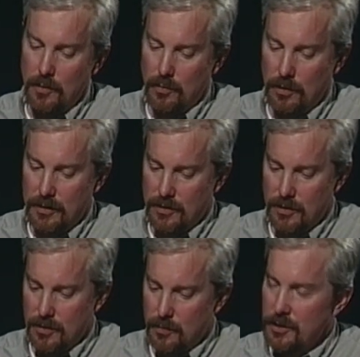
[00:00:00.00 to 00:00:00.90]
Let's
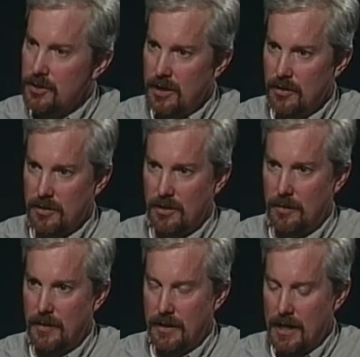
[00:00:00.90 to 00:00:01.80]
switch gears a little
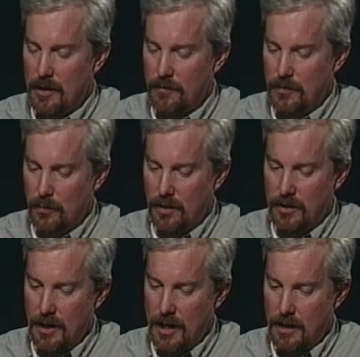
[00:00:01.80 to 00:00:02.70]
bit now, if you
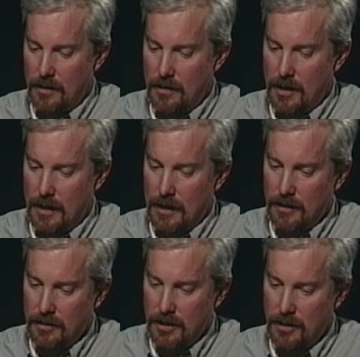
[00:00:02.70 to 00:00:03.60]
would. And I'd
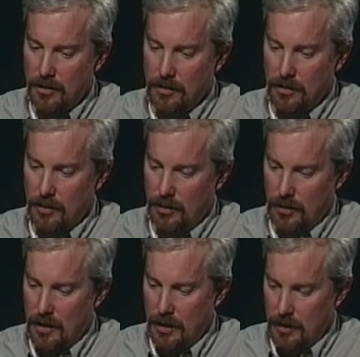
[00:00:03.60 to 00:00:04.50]
like to hear,
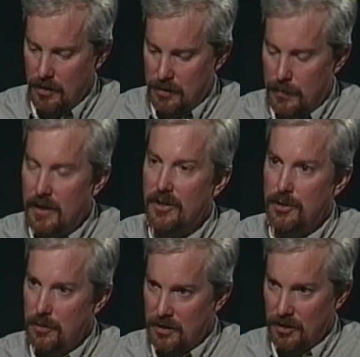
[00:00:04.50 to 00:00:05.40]
it's been in the
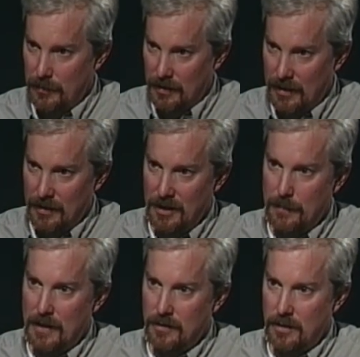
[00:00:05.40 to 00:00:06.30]
news a little bit lately
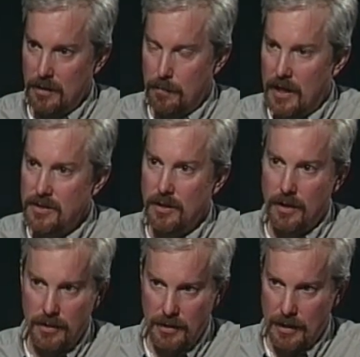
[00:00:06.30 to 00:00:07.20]
about the bison
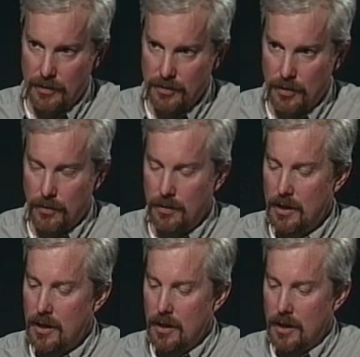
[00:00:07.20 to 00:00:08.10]
hunt in Yellowstone,
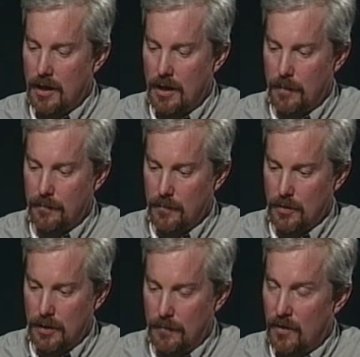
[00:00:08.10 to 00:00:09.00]

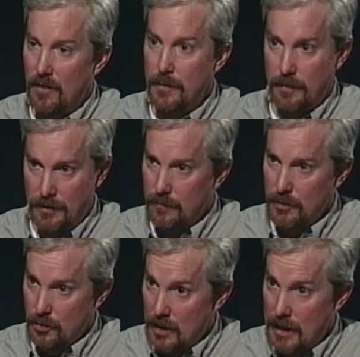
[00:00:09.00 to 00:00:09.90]
the involvement of
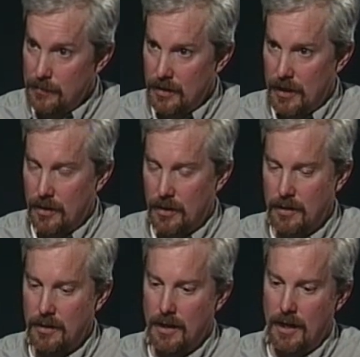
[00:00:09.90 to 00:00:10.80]
different tribes in that
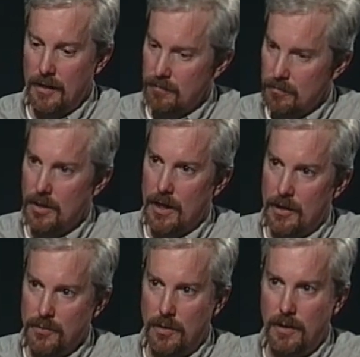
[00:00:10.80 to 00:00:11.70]
hunt. And I
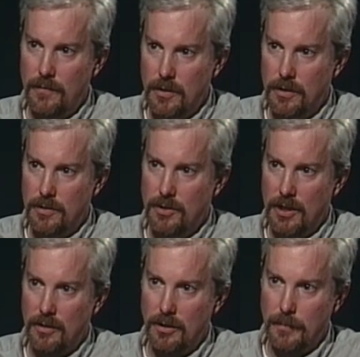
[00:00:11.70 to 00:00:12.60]
was wondering if you could
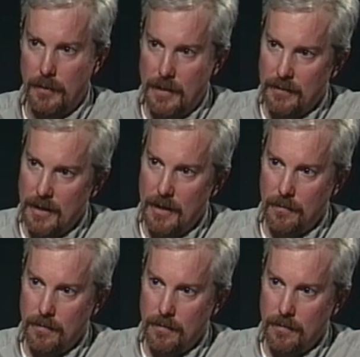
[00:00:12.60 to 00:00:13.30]
share a little bit about that.